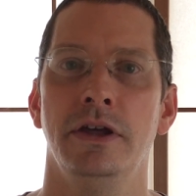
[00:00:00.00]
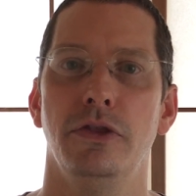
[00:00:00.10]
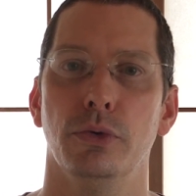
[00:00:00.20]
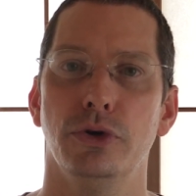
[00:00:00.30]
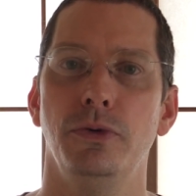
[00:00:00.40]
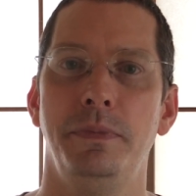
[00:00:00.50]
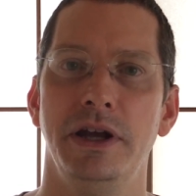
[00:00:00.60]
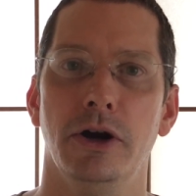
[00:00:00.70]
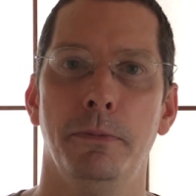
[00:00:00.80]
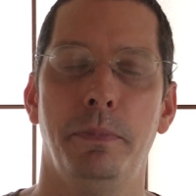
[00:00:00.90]
root
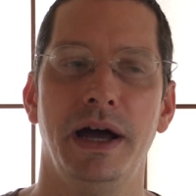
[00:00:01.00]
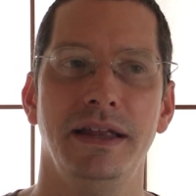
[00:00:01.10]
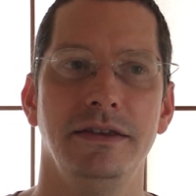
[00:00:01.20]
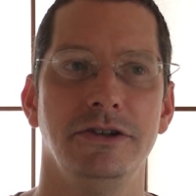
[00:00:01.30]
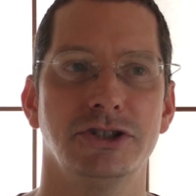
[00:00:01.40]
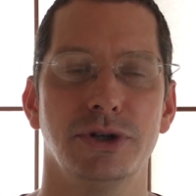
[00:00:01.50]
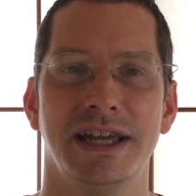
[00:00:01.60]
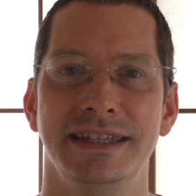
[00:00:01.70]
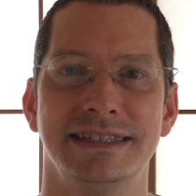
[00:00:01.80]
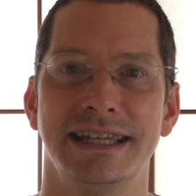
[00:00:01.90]
beer, but you're sort of
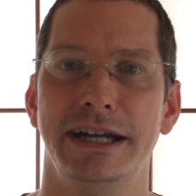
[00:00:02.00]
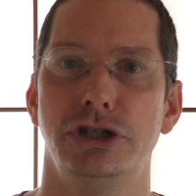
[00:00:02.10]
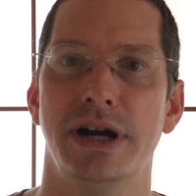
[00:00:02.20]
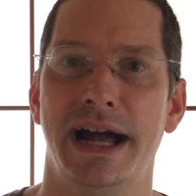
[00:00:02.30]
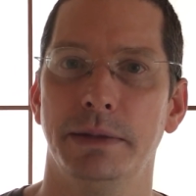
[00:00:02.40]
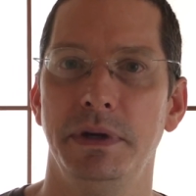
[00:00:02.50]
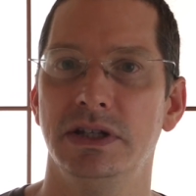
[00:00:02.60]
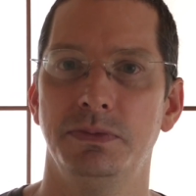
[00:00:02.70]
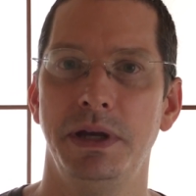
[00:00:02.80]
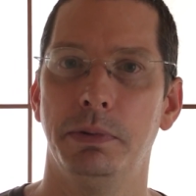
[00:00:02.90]
getting sidetracked
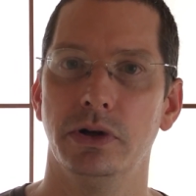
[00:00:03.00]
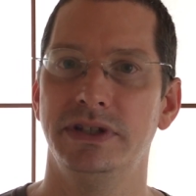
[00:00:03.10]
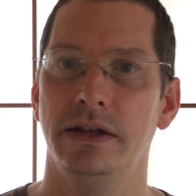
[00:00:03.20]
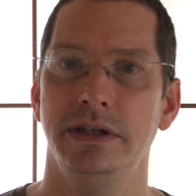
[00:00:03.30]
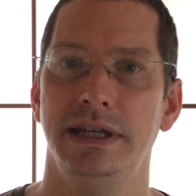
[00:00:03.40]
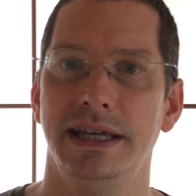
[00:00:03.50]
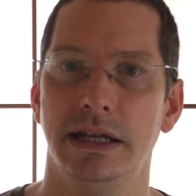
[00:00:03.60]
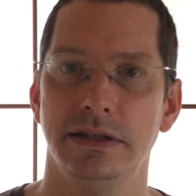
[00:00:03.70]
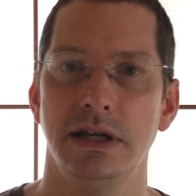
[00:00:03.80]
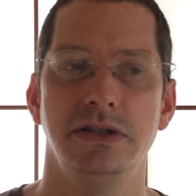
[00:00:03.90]
because people are telling you to get
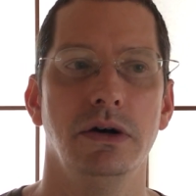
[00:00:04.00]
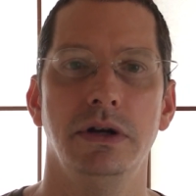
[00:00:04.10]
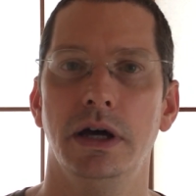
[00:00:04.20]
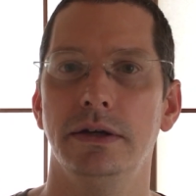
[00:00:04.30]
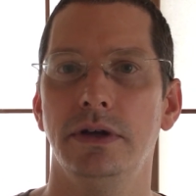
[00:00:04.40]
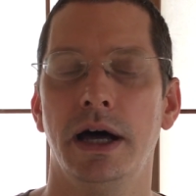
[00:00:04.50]
a Daytona.